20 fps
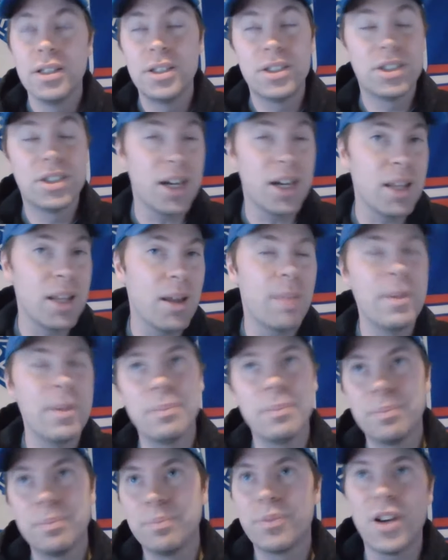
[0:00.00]

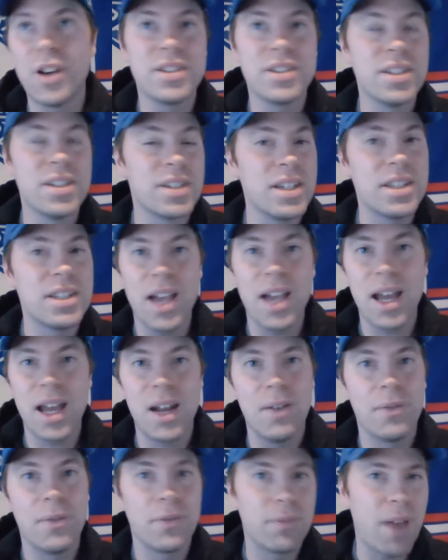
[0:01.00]
Brodzinski's kind
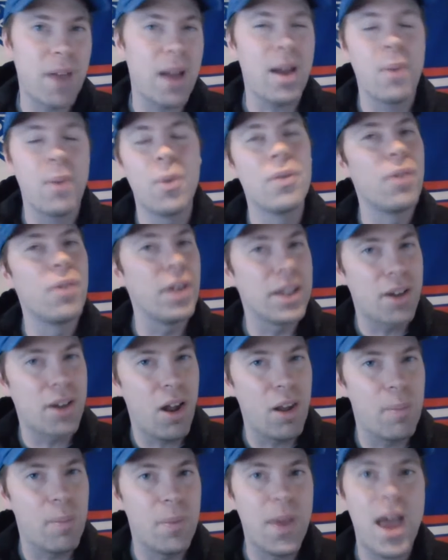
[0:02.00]
of, I wouldn't really
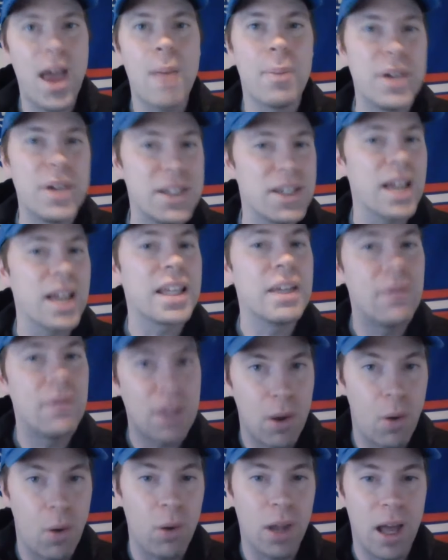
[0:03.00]
call him that, but he's not giving
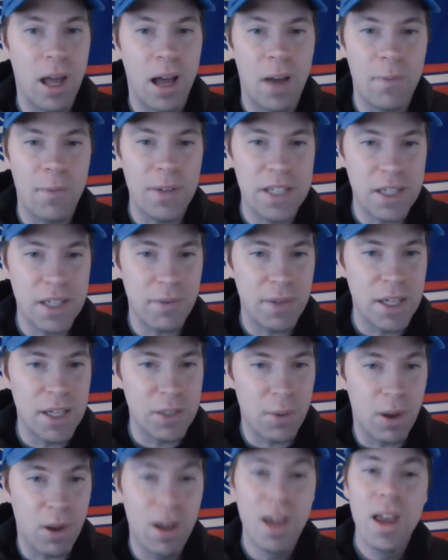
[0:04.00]
you a whole lot offensively as
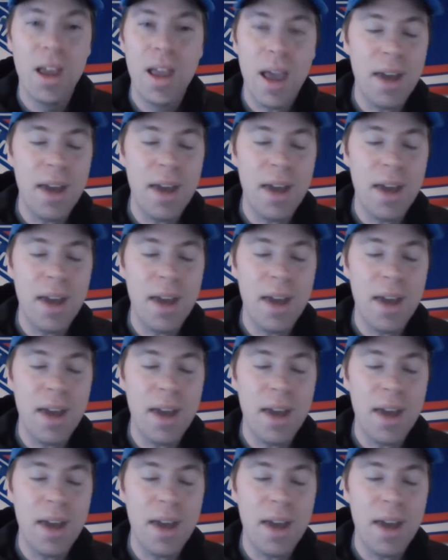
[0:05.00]
well.